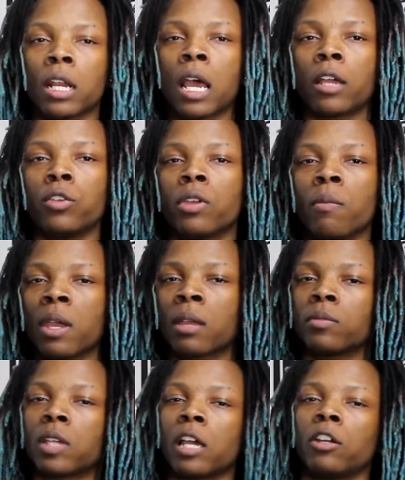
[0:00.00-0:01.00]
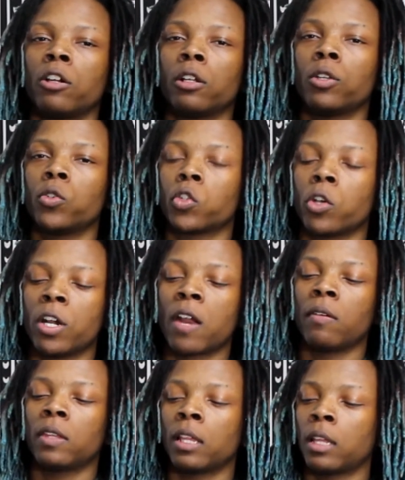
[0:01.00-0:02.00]
and how you can make them tighter or looser and
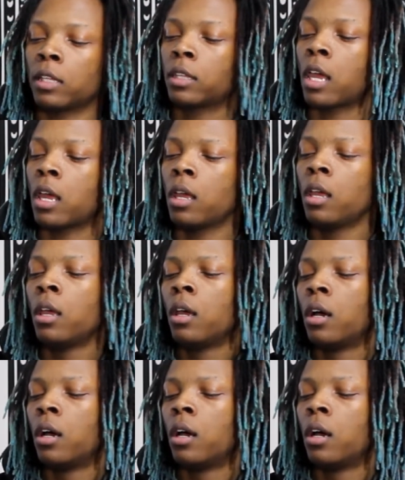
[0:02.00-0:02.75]
everything like that,